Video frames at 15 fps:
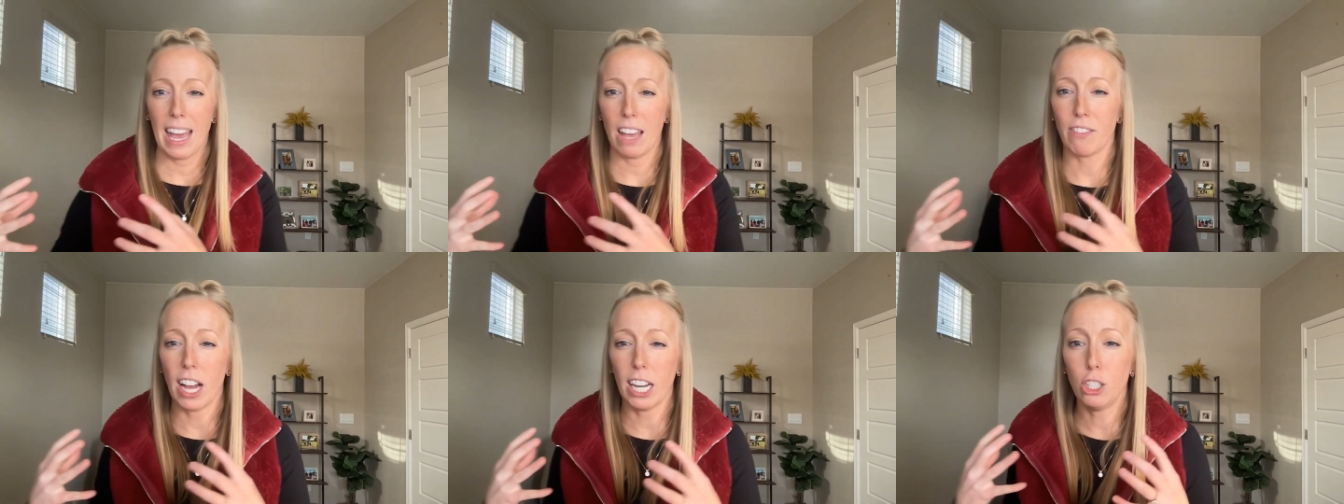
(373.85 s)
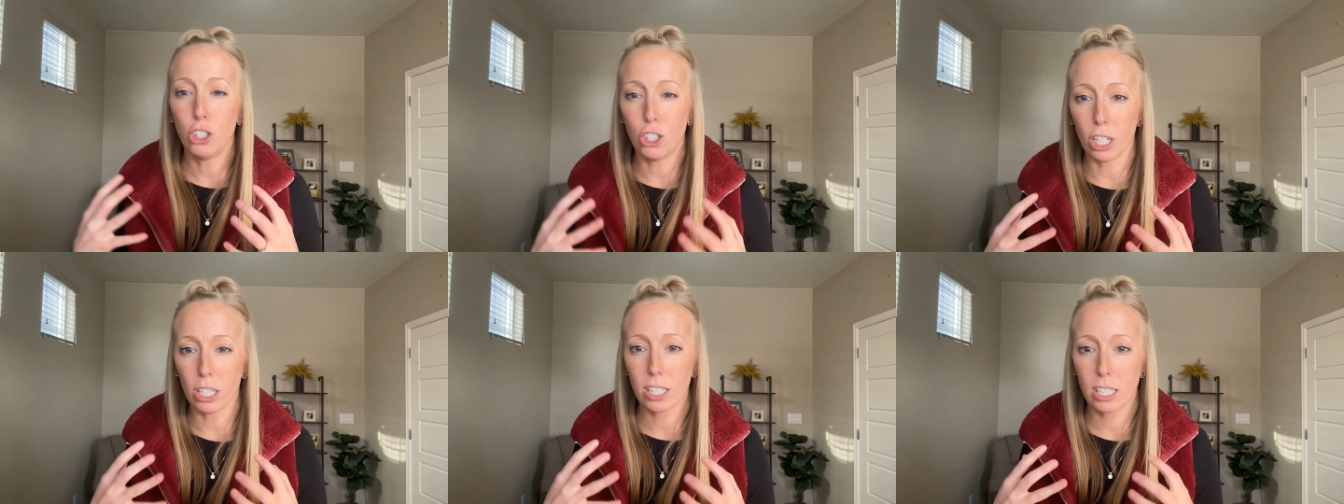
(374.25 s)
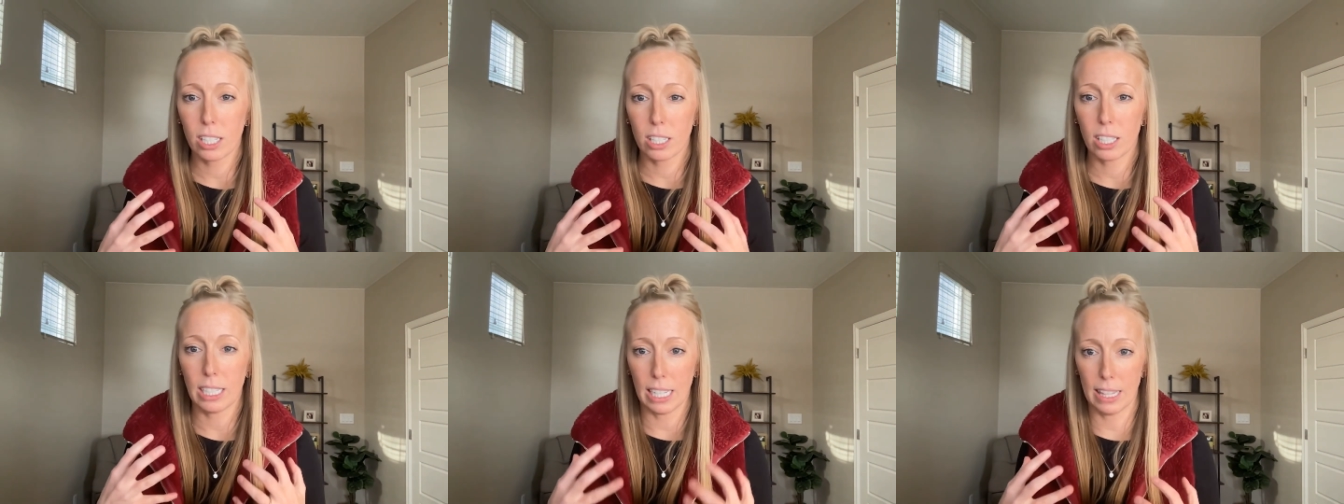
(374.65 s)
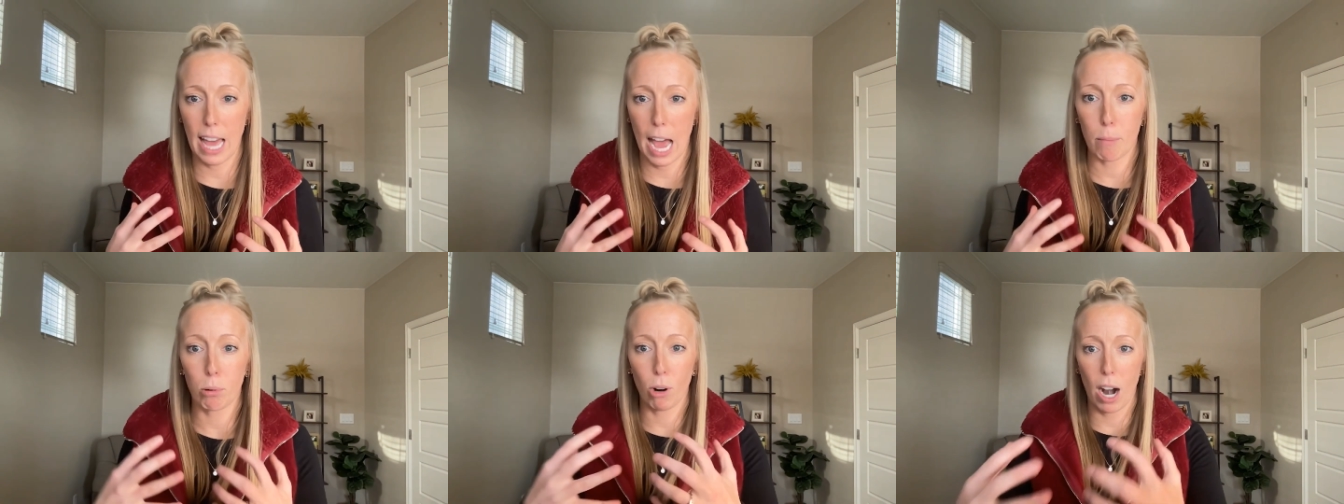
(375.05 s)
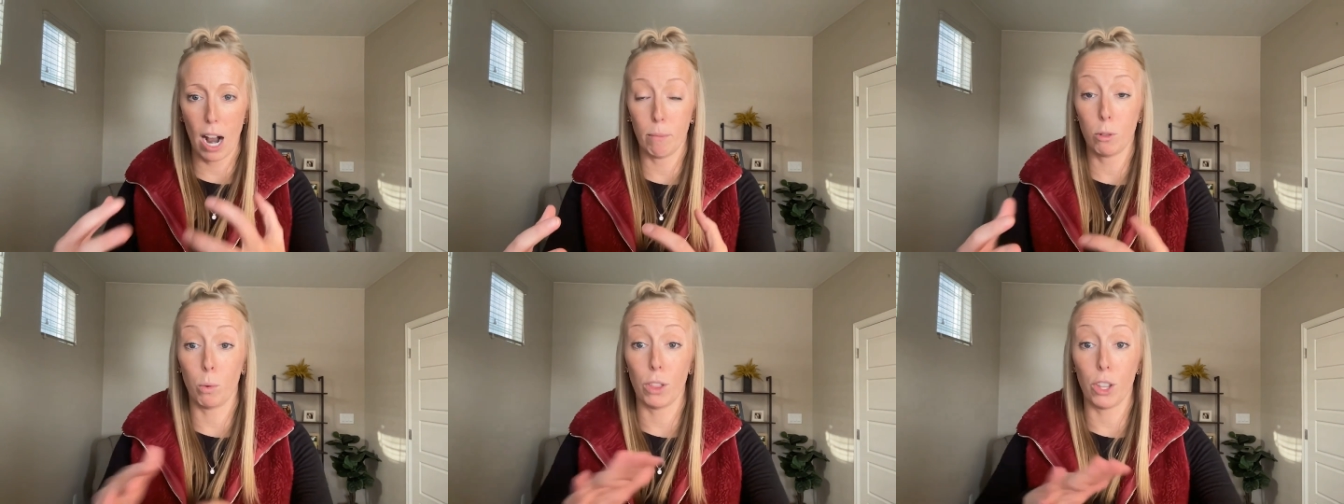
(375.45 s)
If I just did that
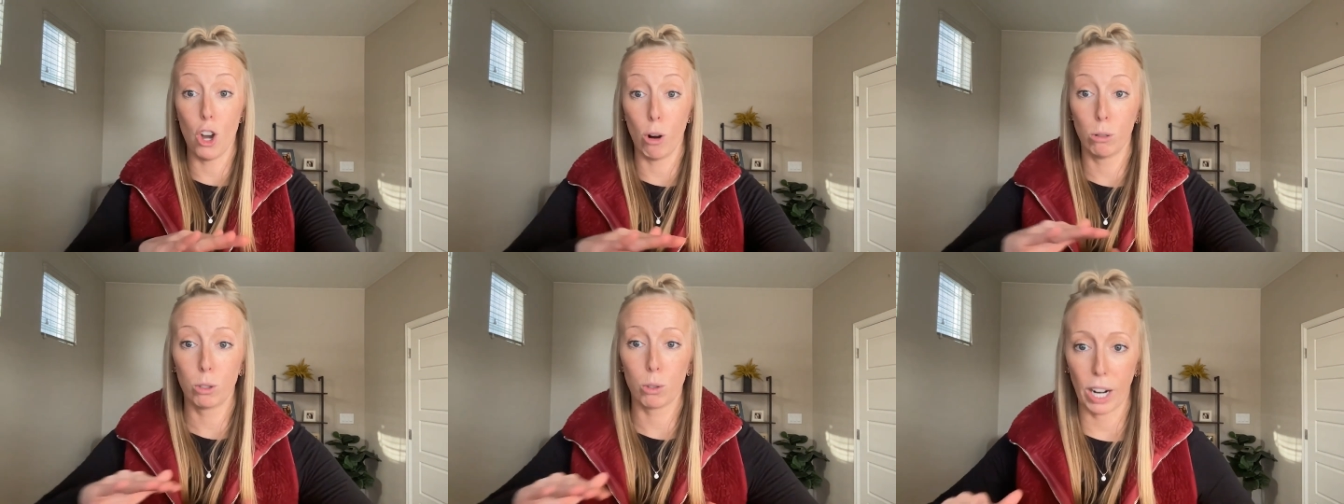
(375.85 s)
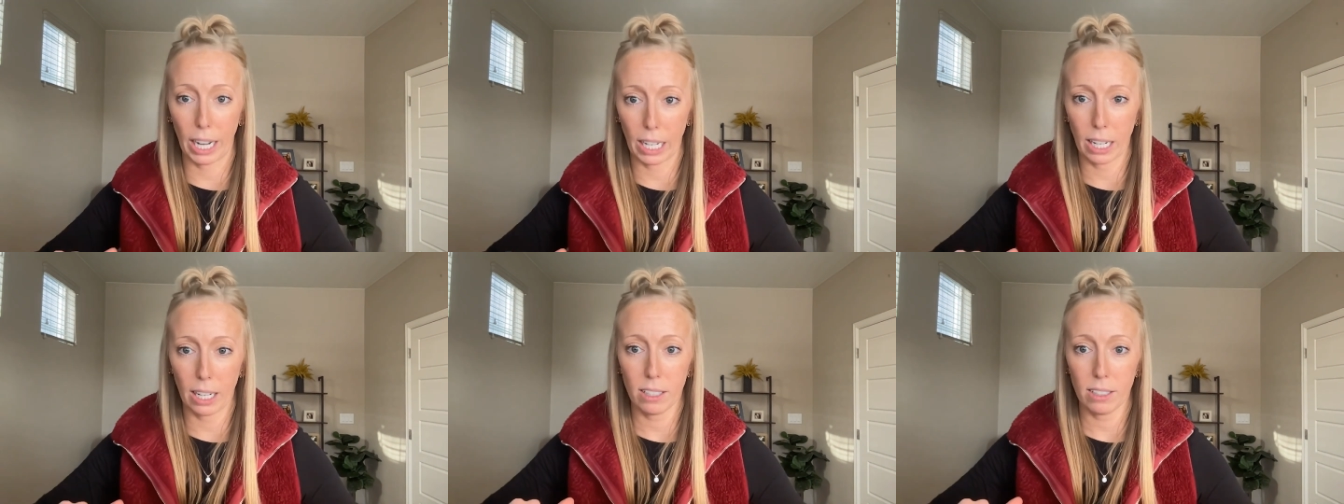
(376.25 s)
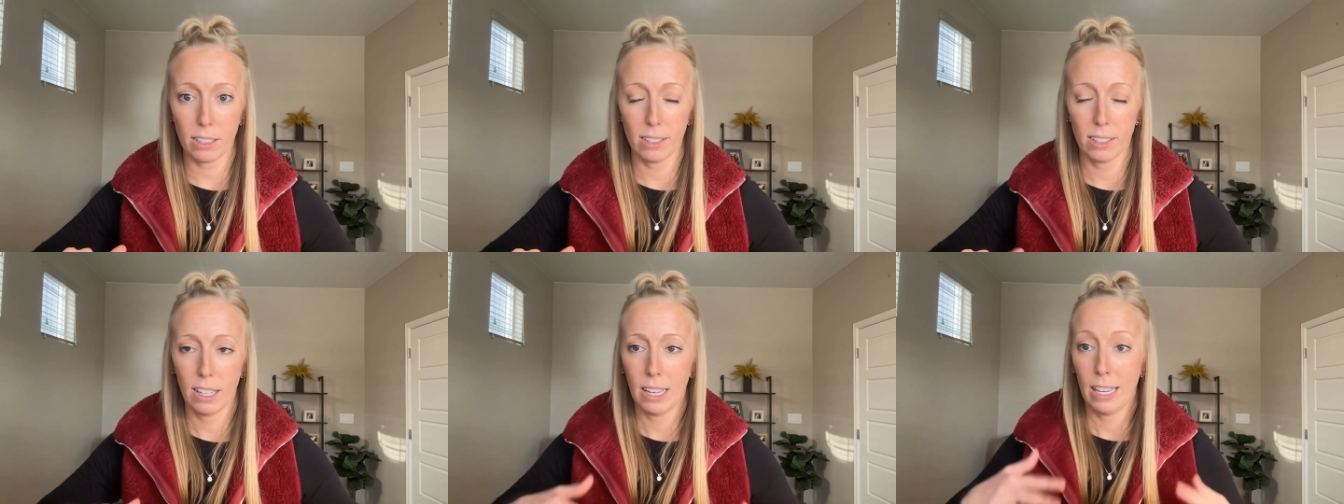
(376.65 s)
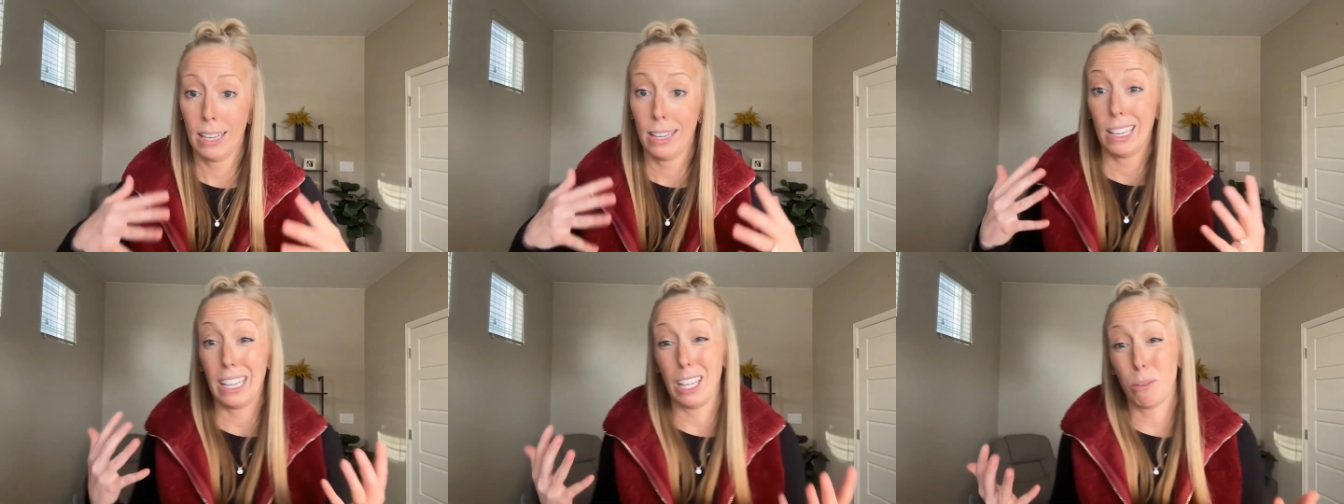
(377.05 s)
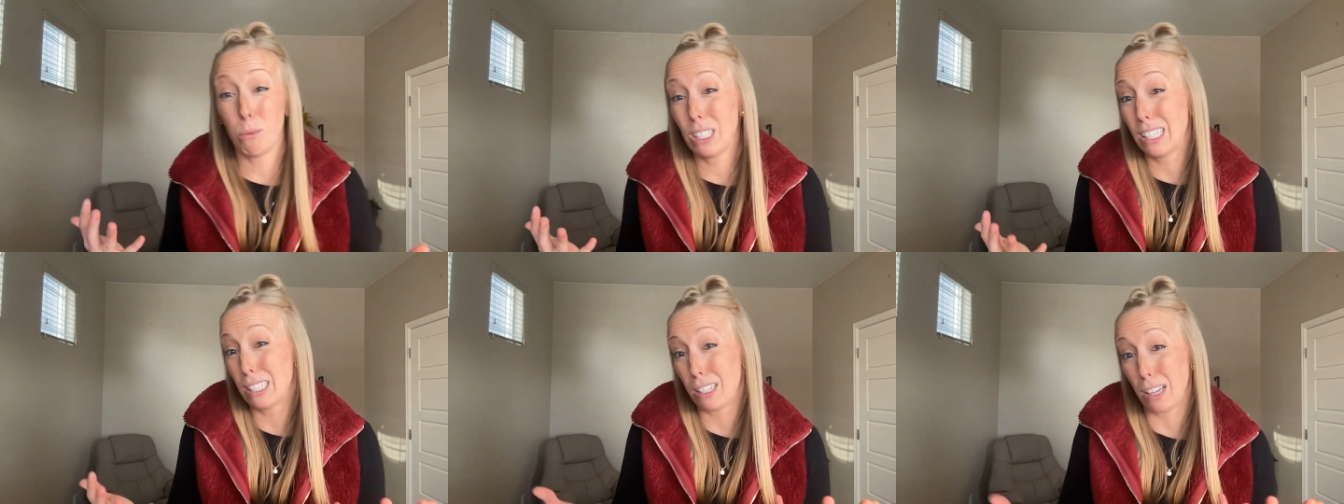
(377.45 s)
prompt with no training, it would
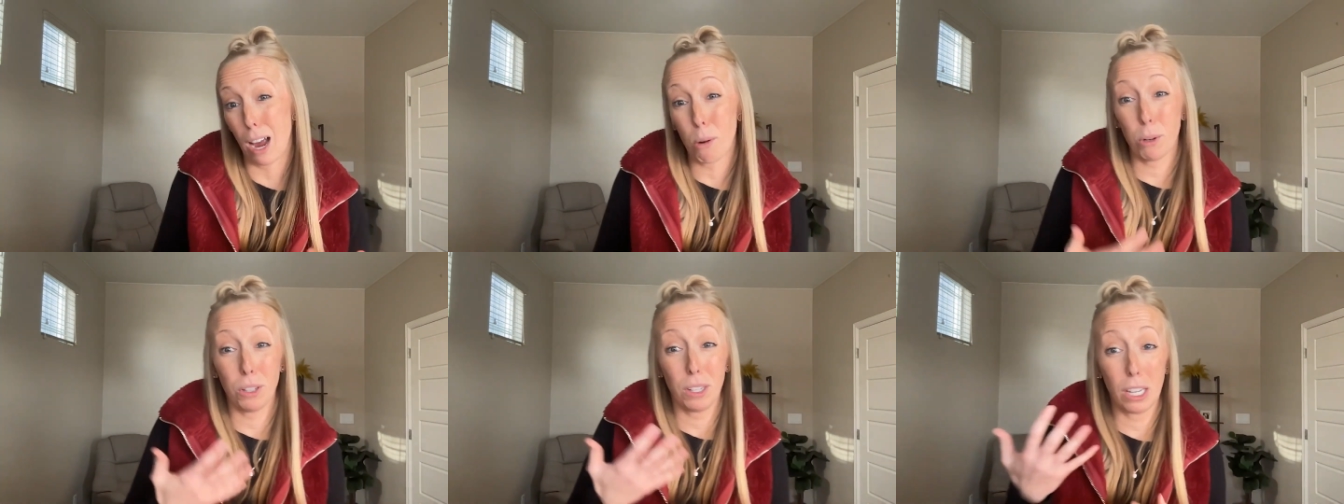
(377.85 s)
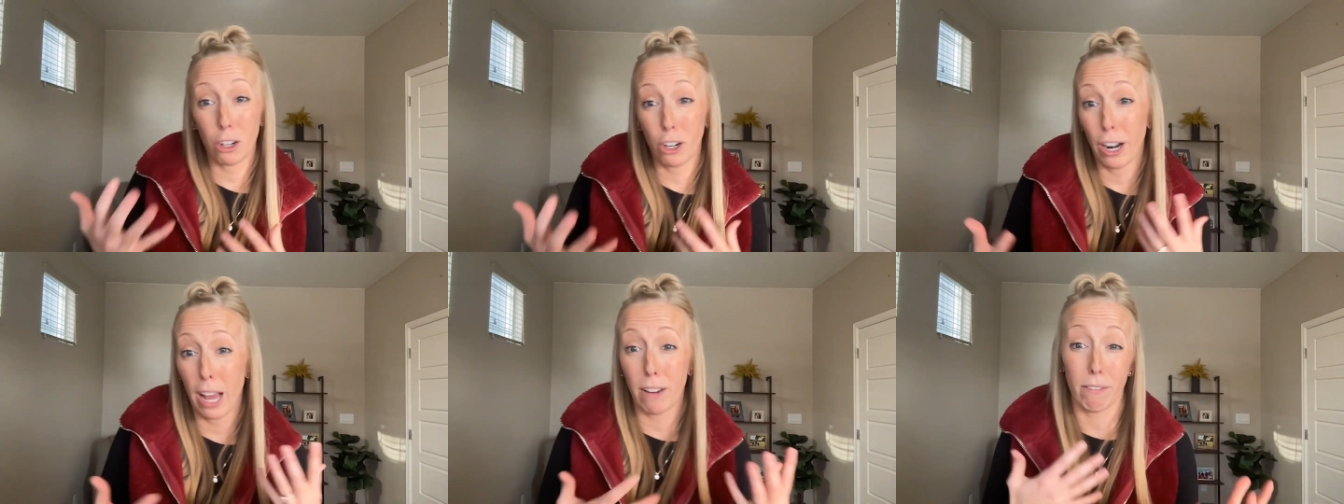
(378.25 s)
scour the internet and